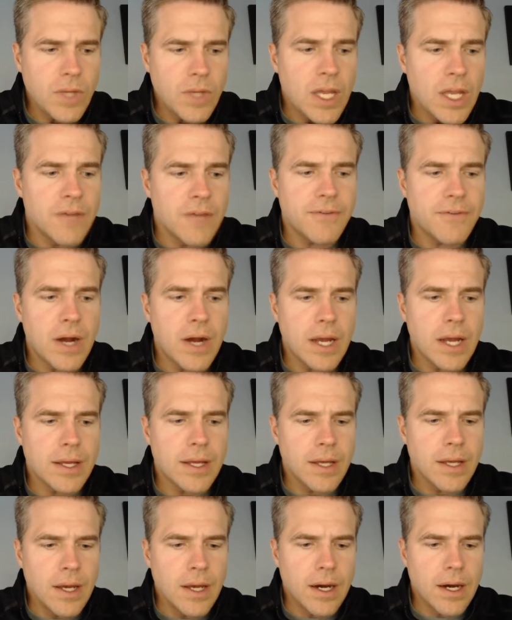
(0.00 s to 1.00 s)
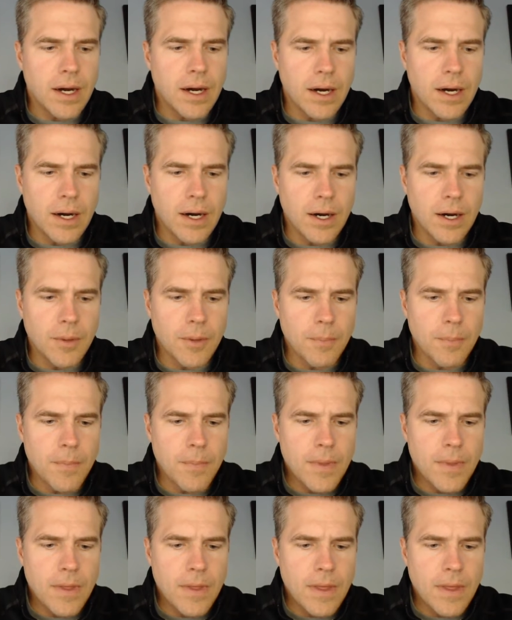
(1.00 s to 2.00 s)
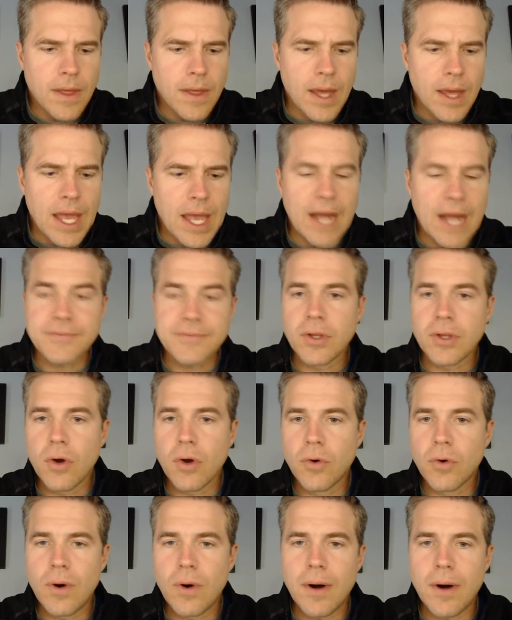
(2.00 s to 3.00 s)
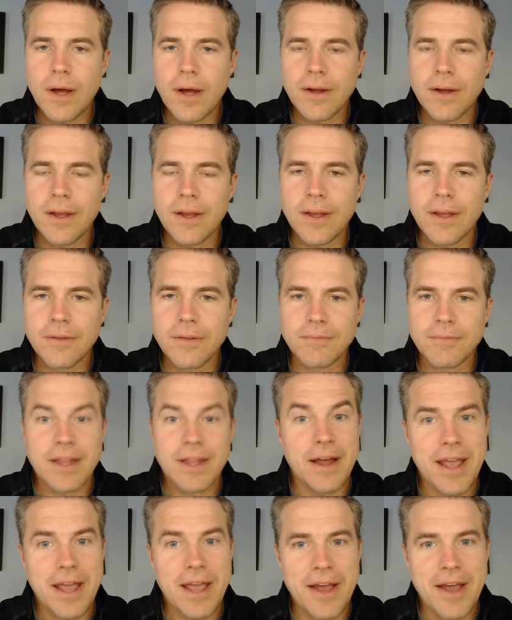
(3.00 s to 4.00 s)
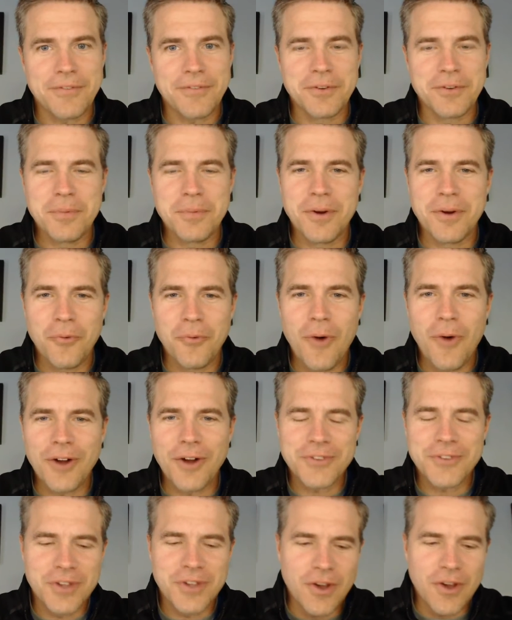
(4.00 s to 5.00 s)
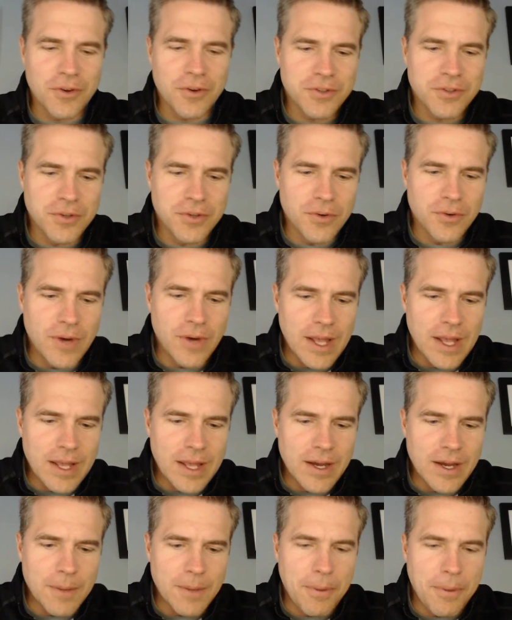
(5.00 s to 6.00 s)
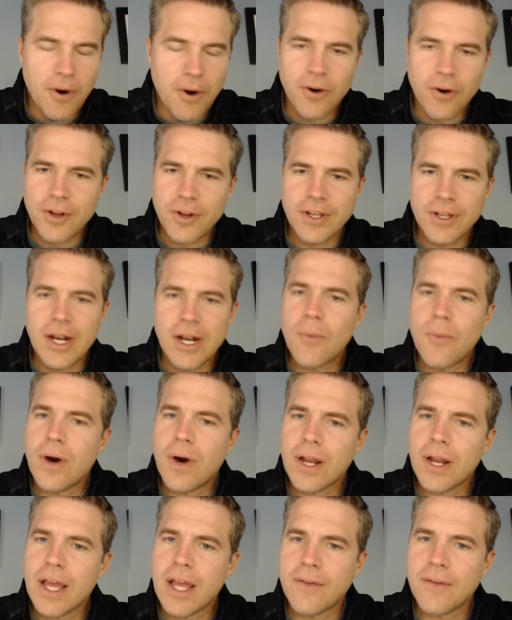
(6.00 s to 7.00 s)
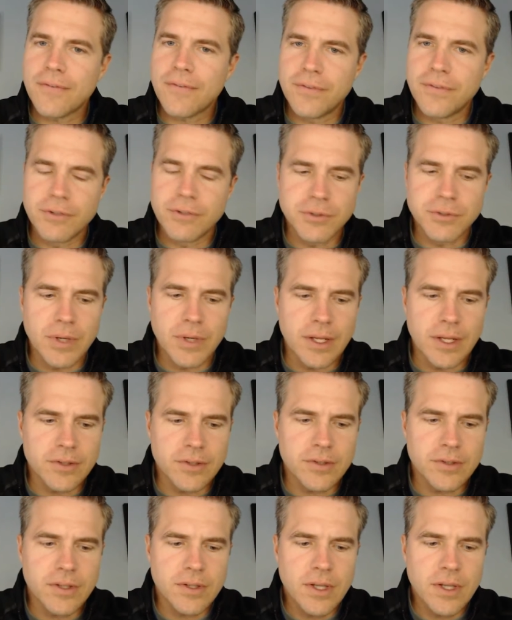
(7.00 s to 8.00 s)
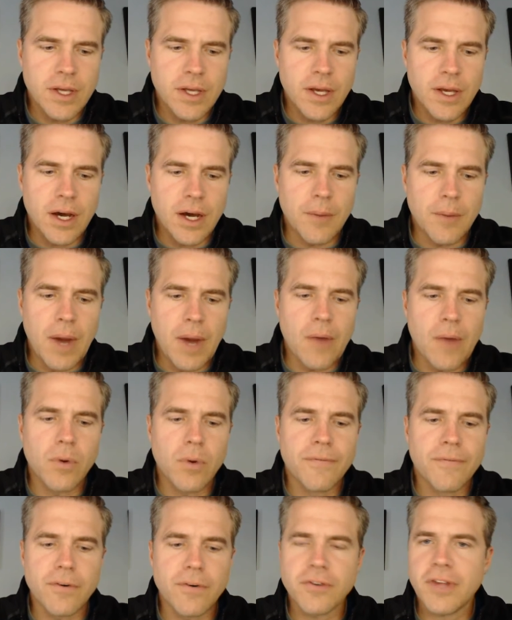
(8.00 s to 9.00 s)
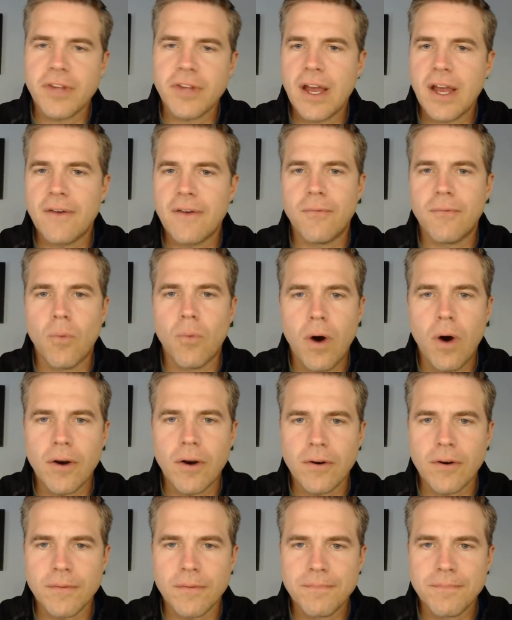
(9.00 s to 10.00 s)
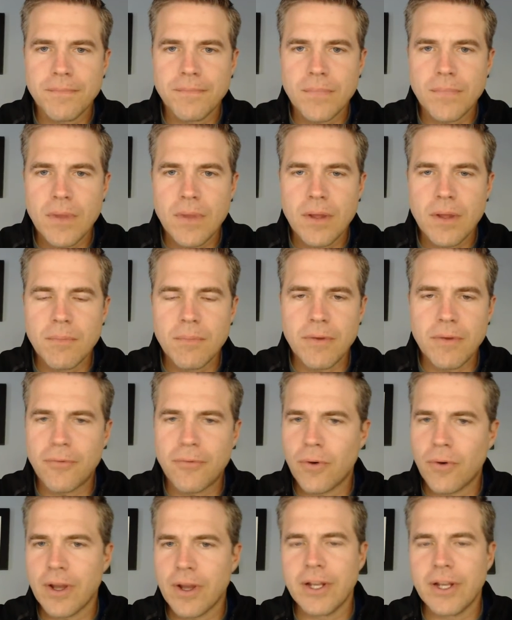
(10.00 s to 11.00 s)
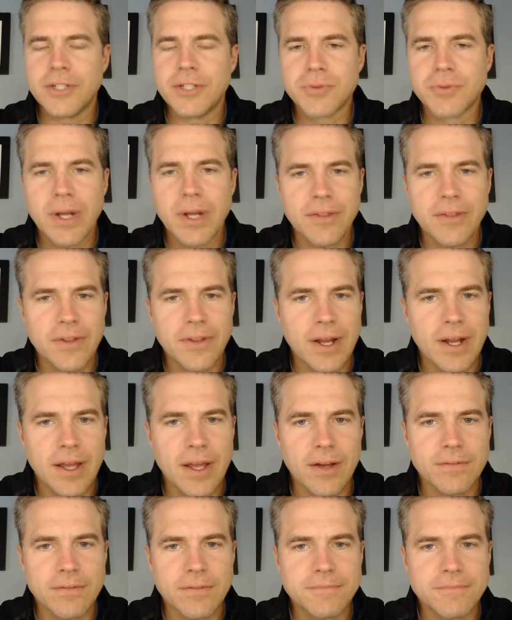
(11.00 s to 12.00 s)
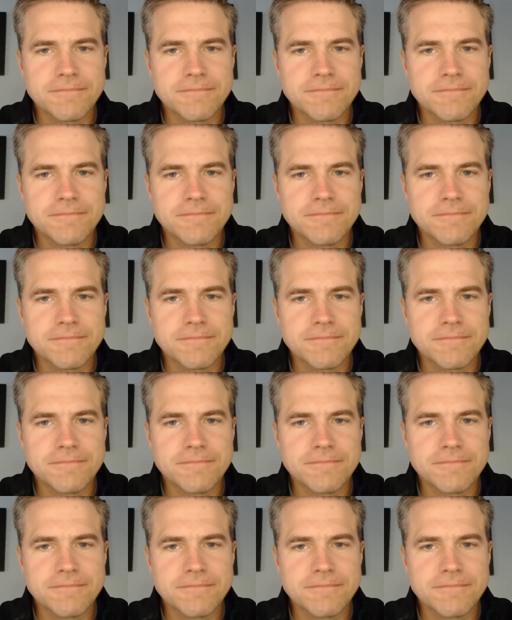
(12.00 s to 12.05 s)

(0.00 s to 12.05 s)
if I have to go to want to go to a party and I want to have a few drinks, I will first have water before any drink that I have.